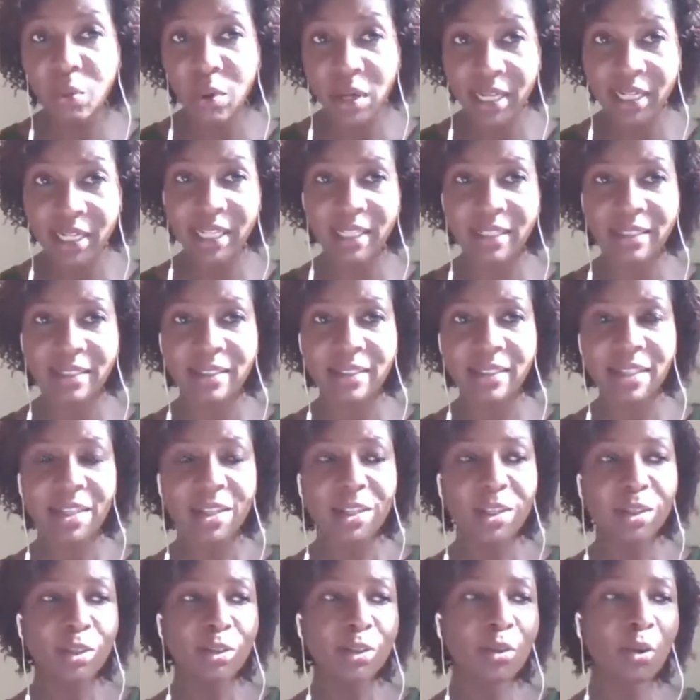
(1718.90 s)
health
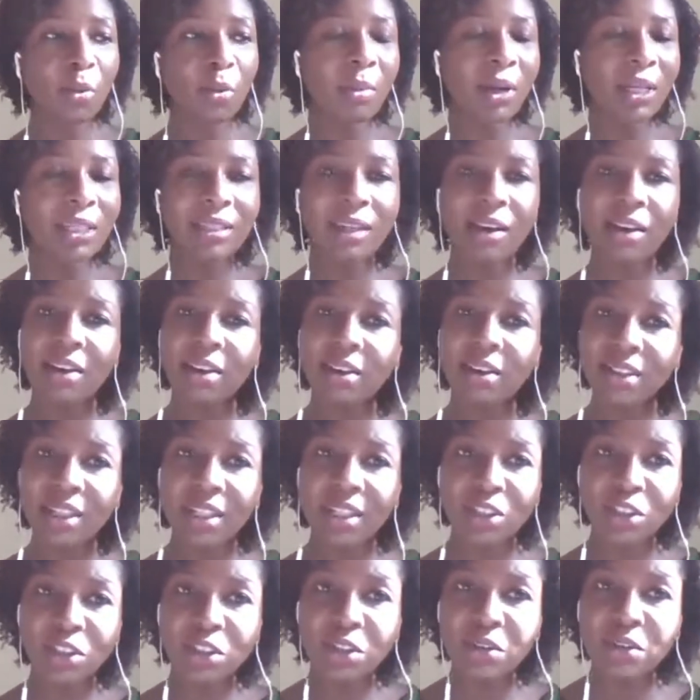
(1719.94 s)
workers. So mental
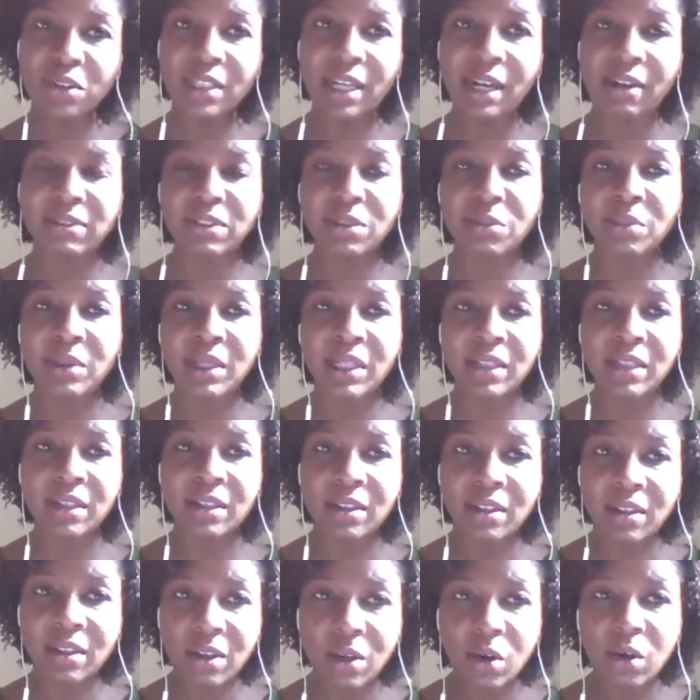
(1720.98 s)
health issues have to
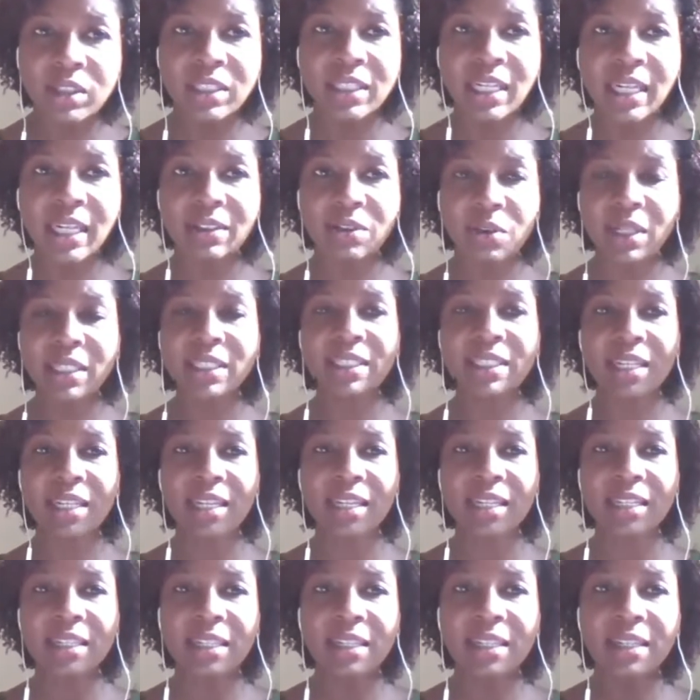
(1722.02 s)
be looked at
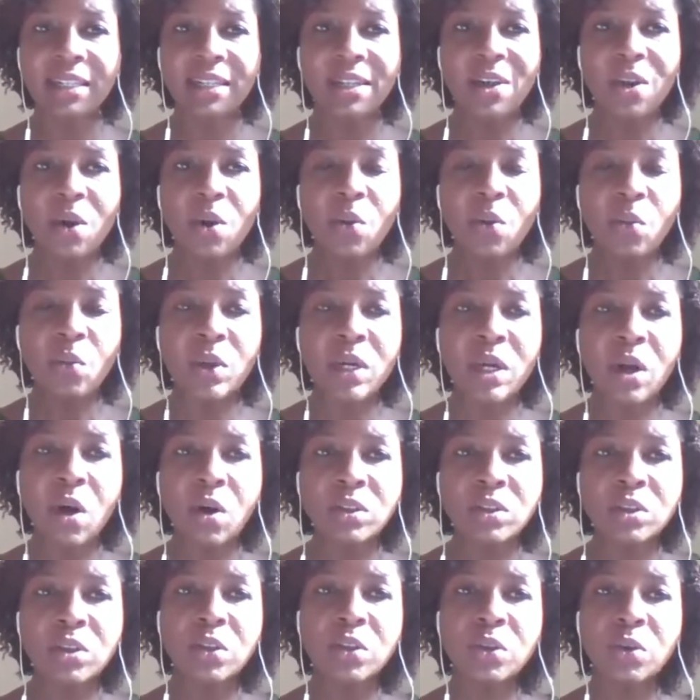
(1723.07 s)
critically.
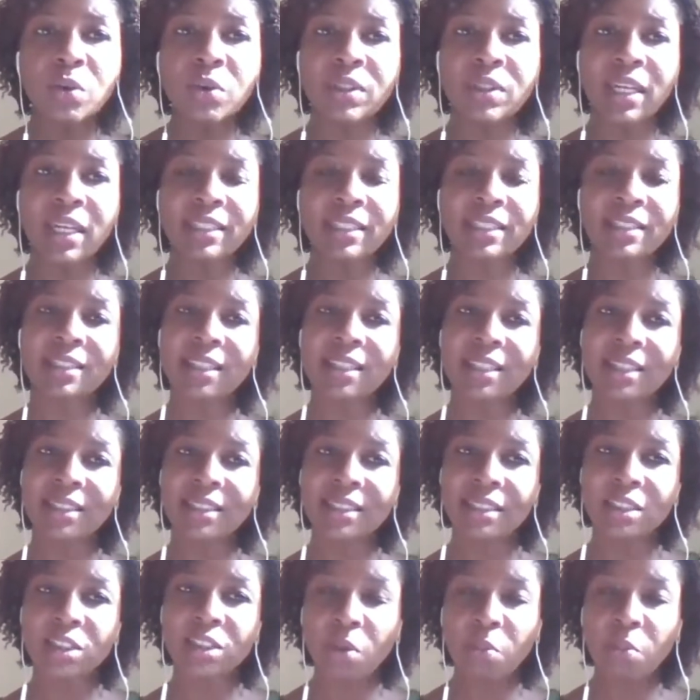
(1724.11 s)
We also know that
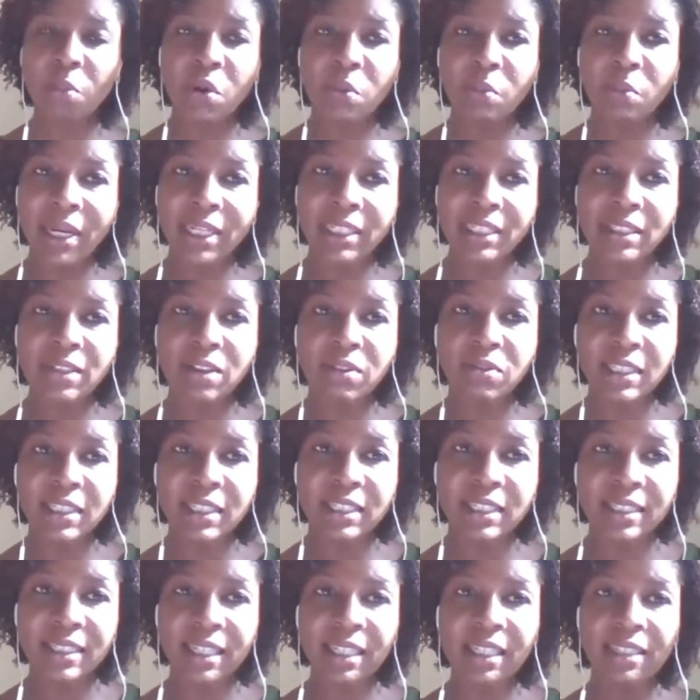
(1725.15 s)
there's a double burden
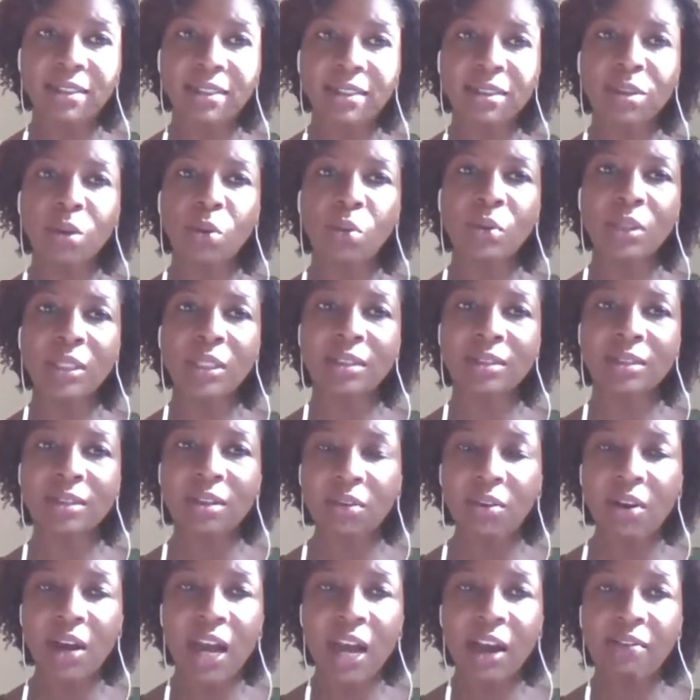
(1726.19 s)
of disease, so we
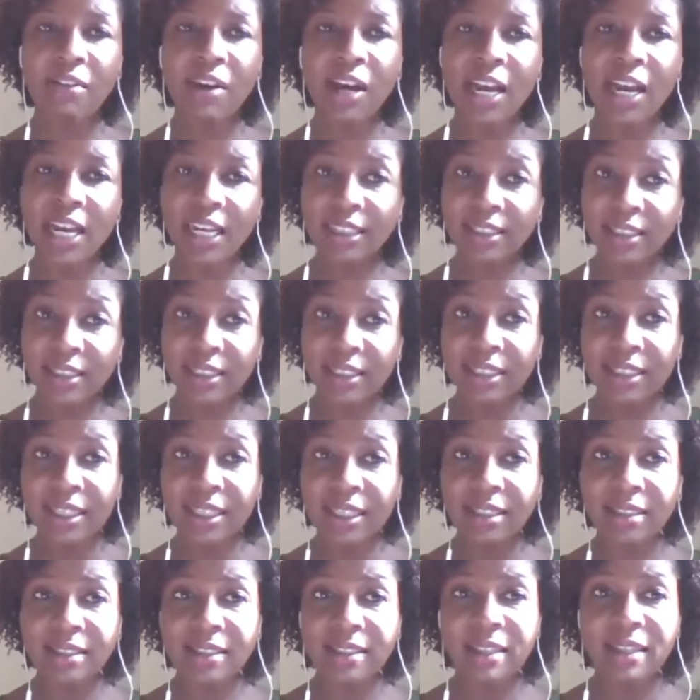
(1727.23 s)
still have our
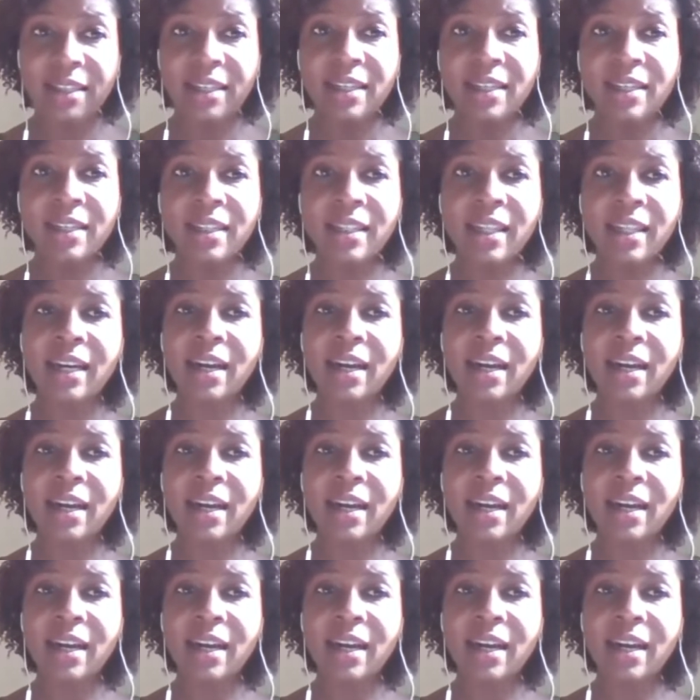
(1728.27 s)
NCDs